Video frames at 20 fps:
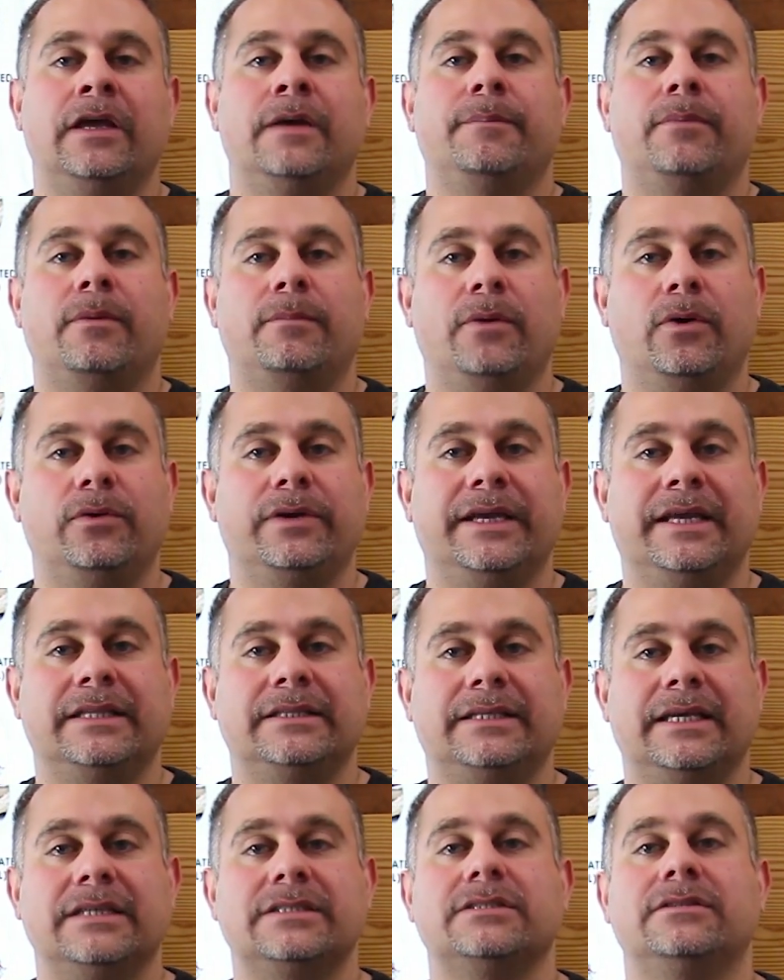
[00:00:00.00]
promoting
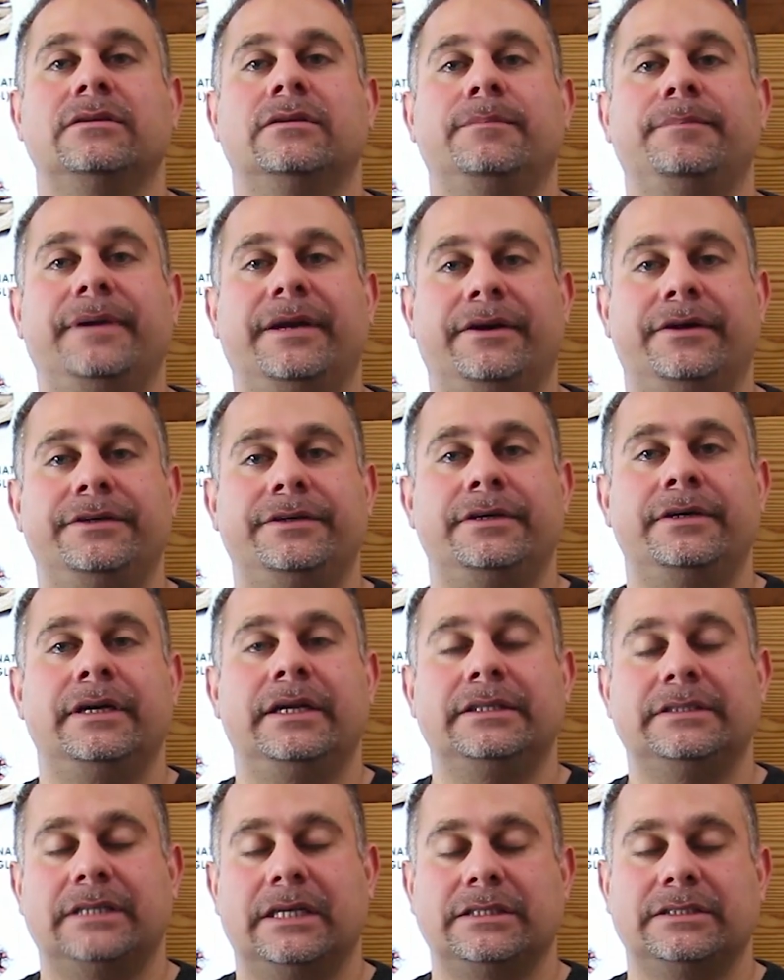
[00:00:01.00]
intestinal barrier,
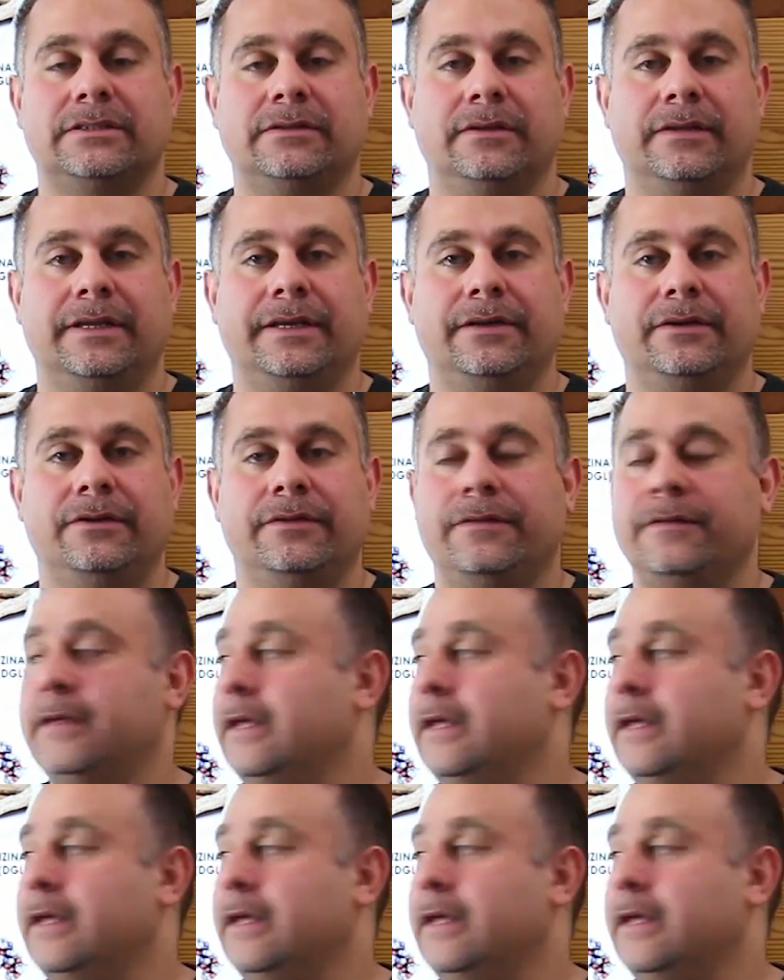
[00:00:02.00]
intestinal health.